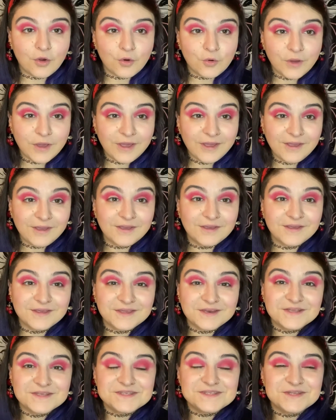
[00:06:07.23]
Okay,
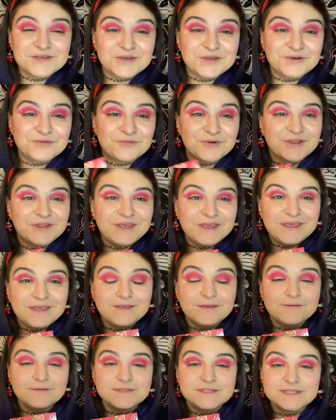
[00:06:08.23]
it is looking really
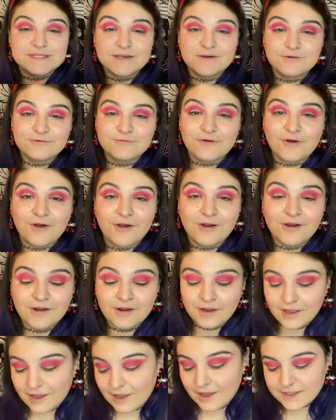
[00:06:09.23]
cute so far.
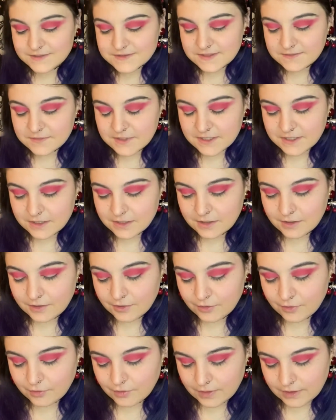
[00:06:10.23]
Next, I'm gonna
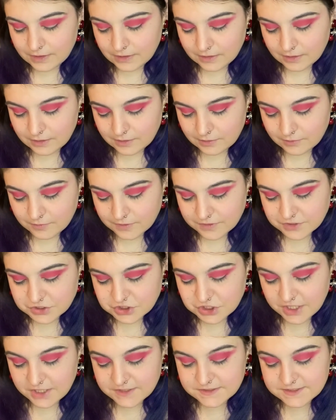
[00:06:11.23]
go in with the
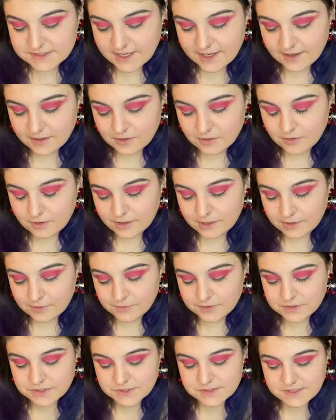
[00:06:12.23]
shade Daiquiri,
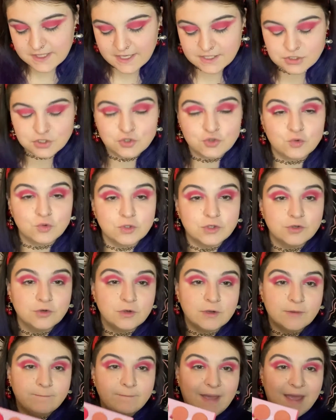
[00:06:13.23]
which is that
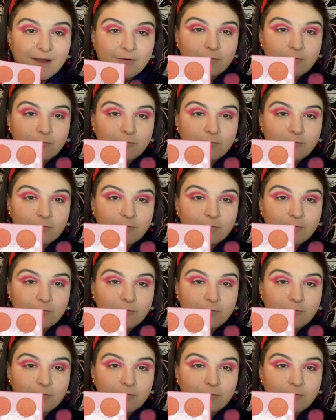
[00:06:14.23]
true matte